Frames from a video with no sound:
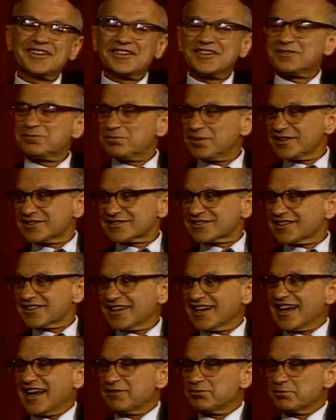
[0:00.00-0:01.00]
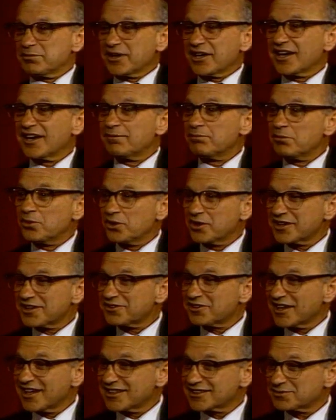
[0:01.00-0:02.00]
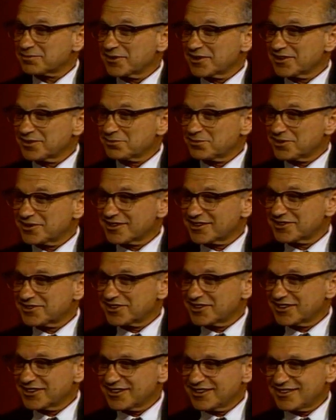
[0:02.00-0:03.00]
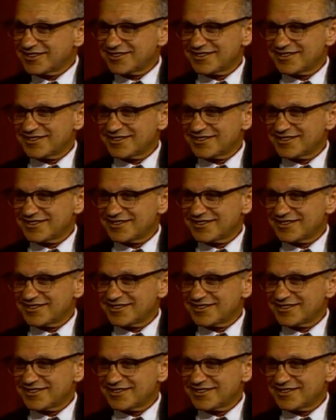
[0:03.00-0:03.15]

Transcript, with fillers: But they haven't become more grasping and more greedy.